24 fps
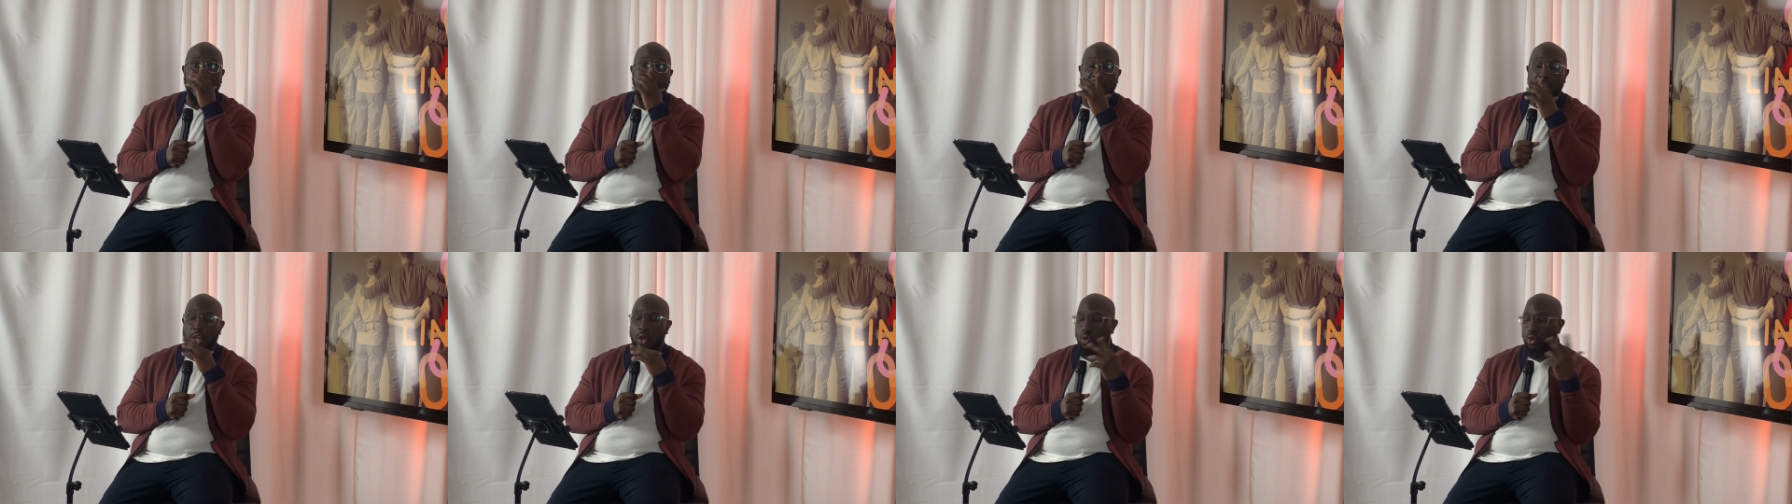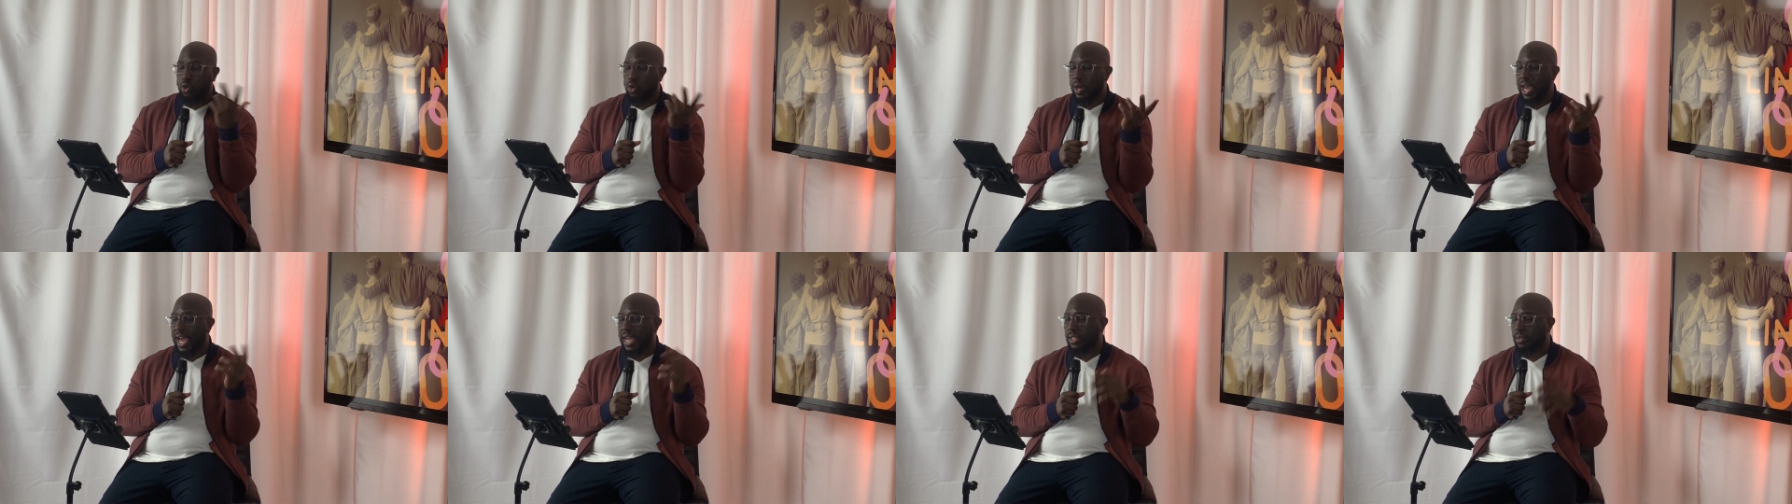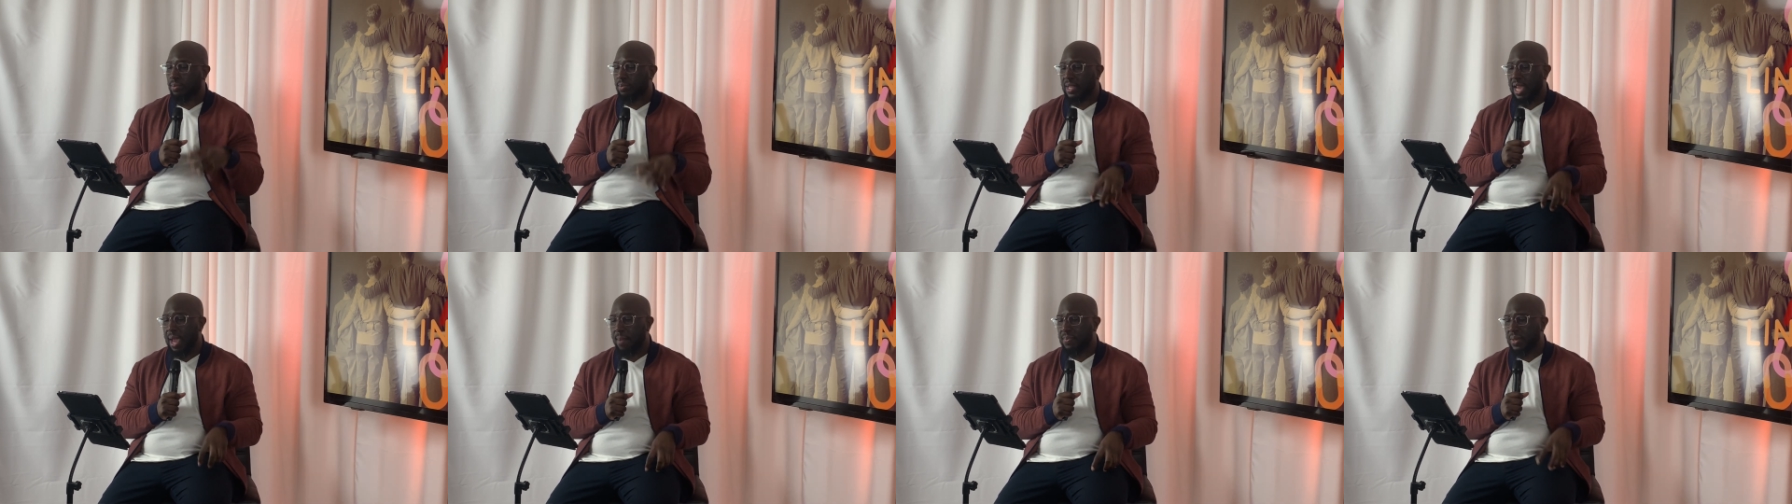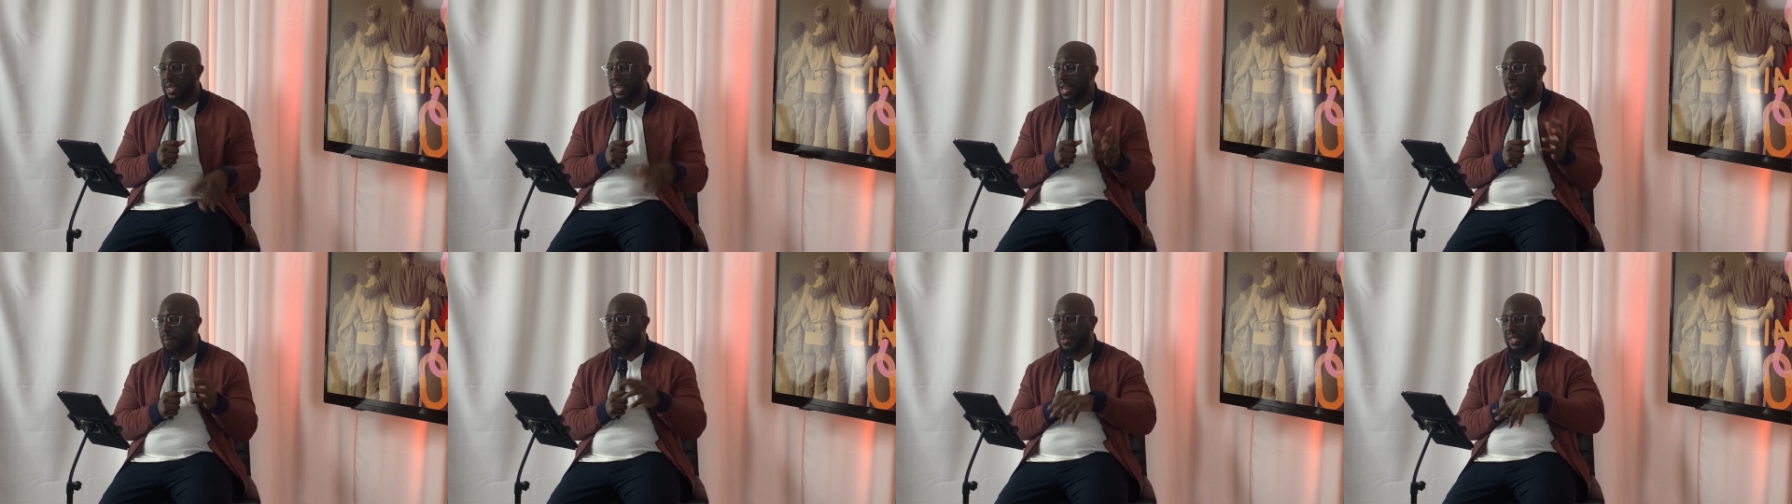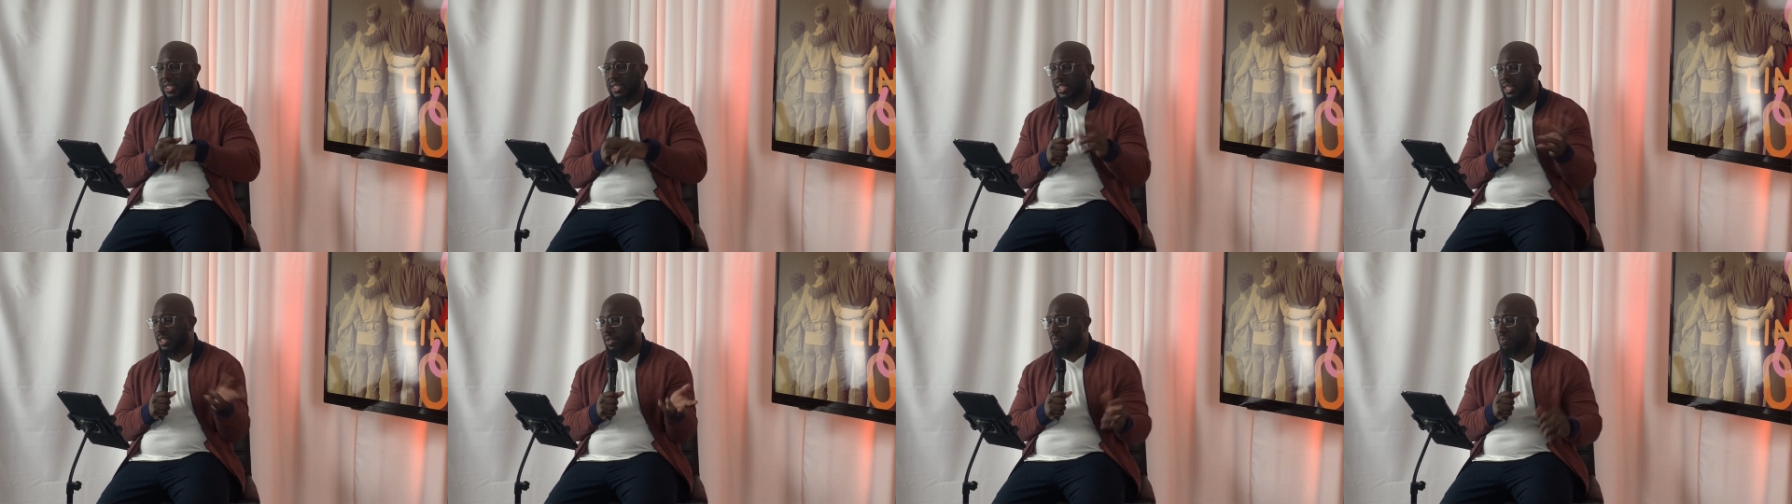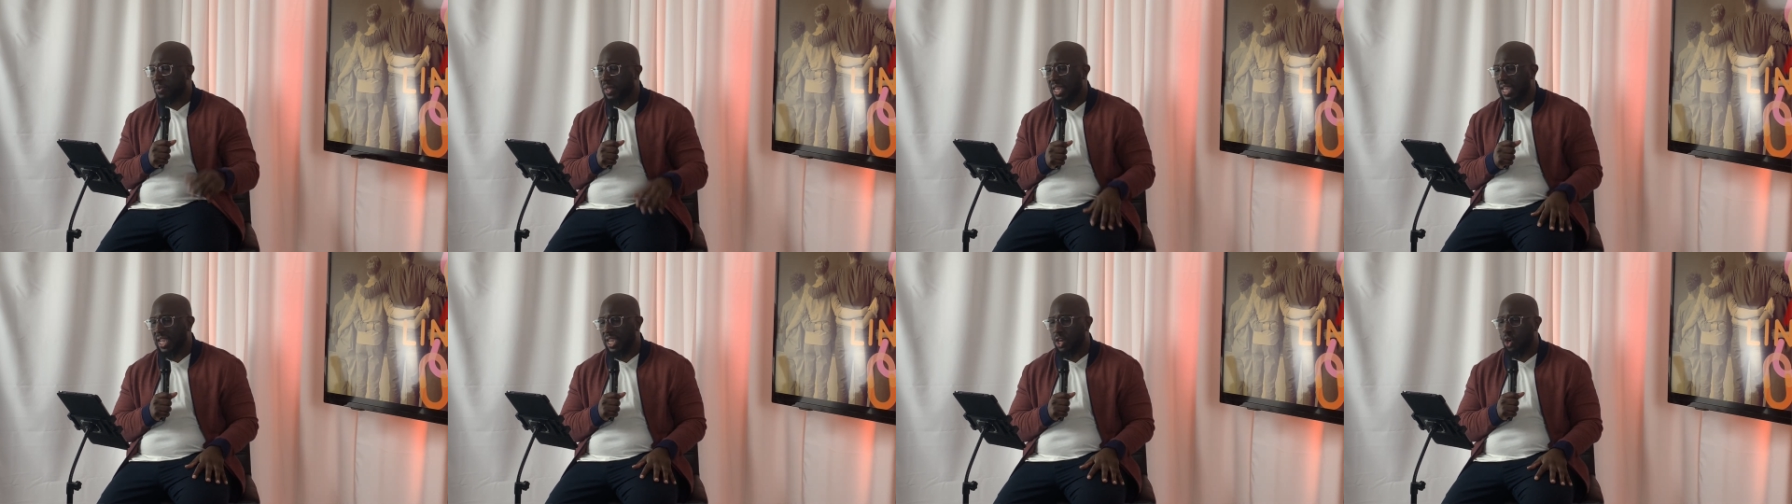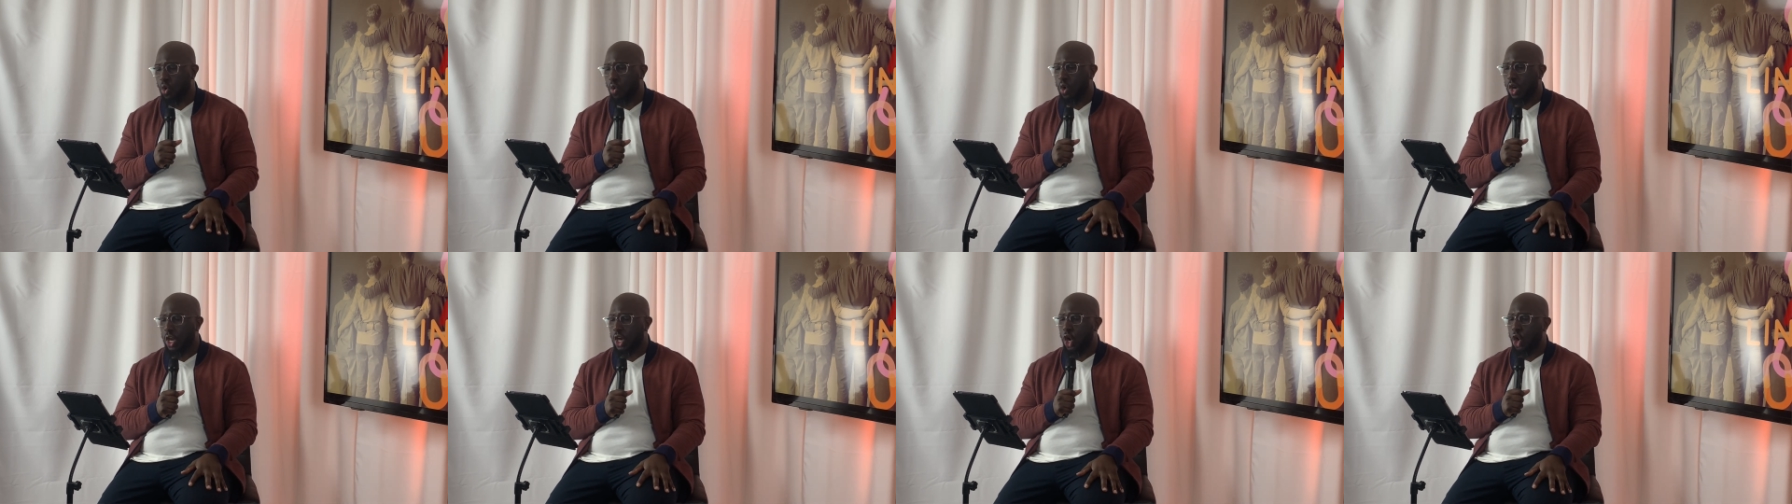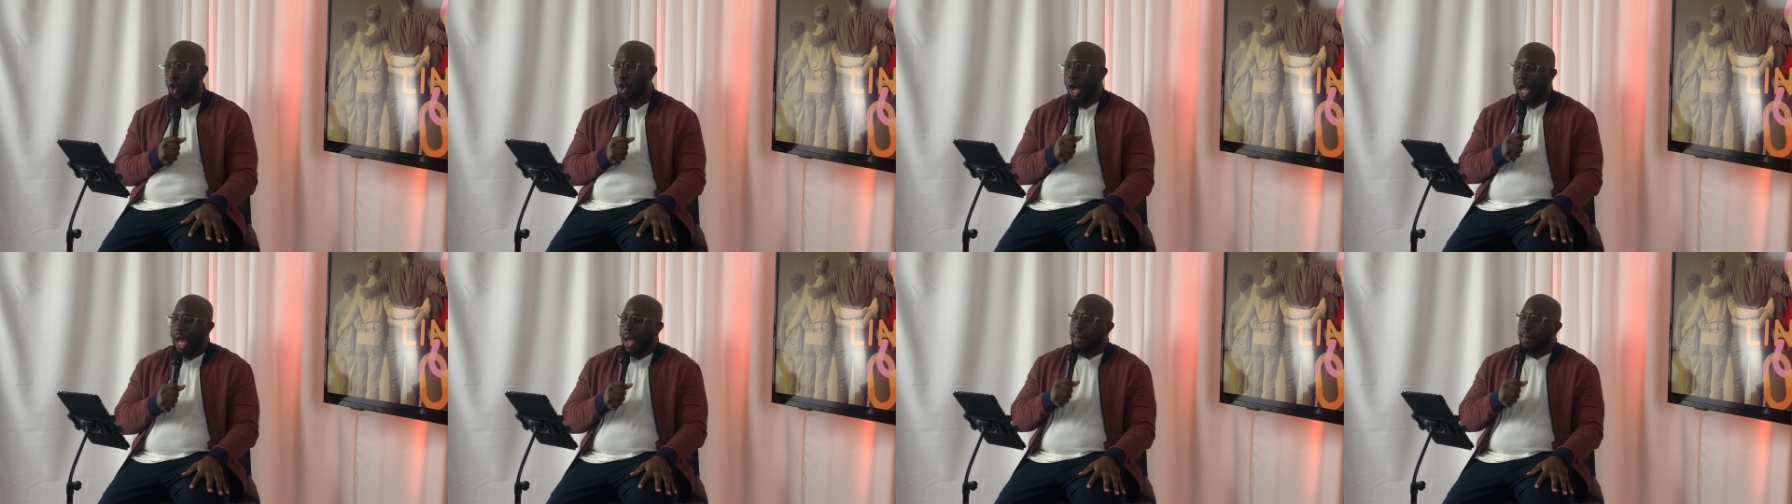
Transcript: and I know you got some type of nepotism thing going on,